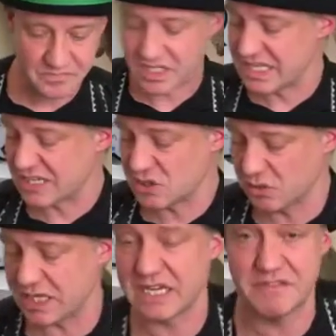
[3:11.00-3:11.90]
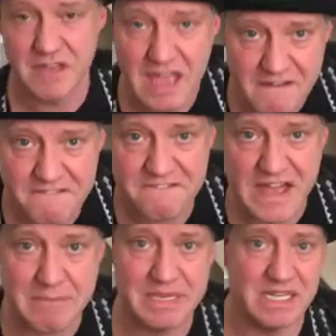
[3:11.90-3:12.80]
Now, talking of
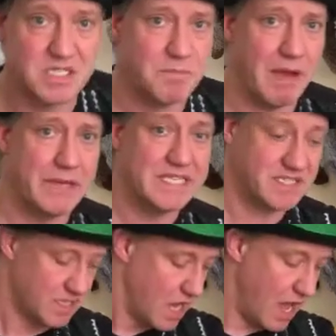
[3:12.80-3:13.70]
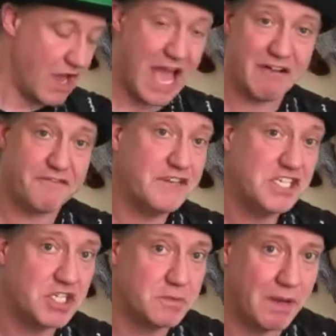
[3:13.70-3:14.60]
fabulous poets, our
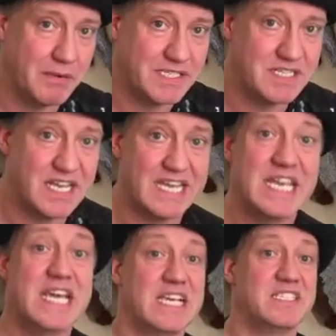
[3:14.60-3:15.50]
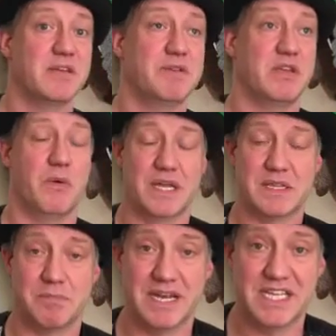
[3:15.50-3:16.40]
featured poet today is somebody who I had the
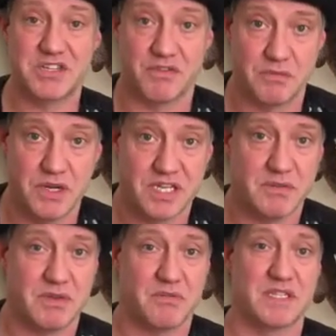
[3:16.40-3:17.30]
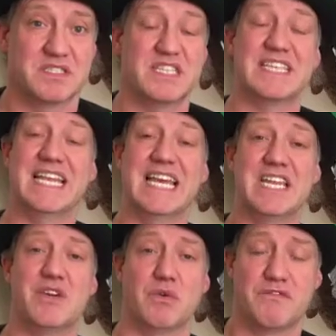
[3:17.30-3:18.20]
pleasure of working with once. It's a lady
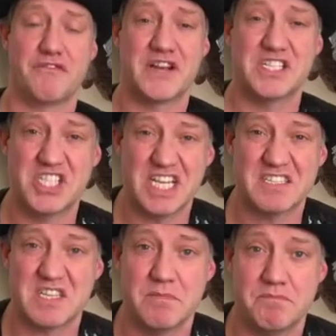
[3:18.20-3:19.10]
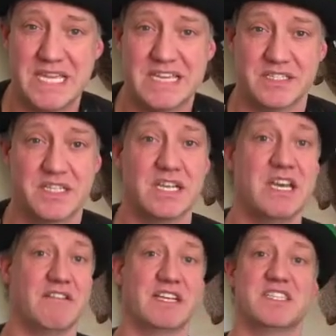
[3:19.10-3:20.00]
called Francesca Beard.
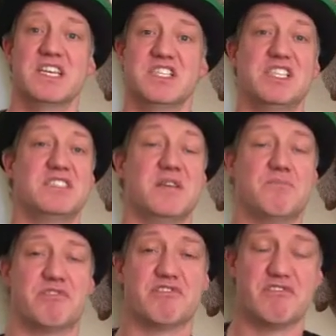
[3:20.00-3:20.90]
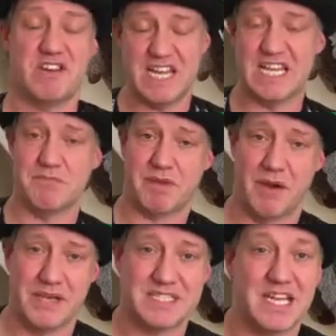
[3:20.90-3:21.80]
Right? She's a brilliant
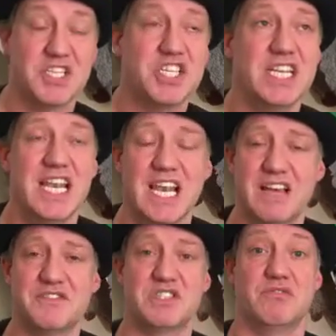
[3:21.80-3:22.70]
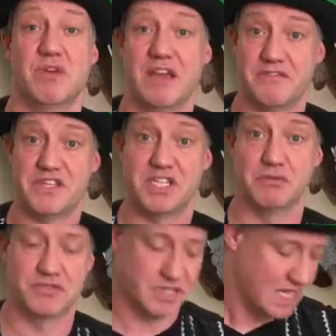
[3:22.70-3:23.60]
poet and she loves to write for children.